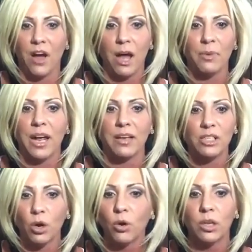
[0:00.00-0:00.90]
Aubrey, I
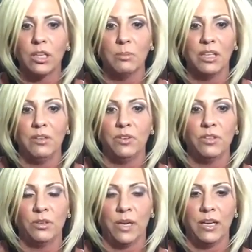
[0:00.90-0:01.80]
totally believe you
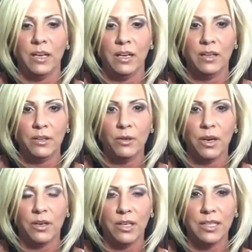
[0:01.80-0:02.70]
do it. You are
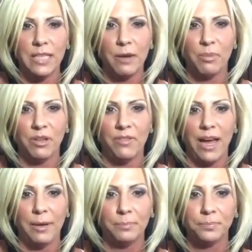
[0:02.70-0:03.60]
a good example of that.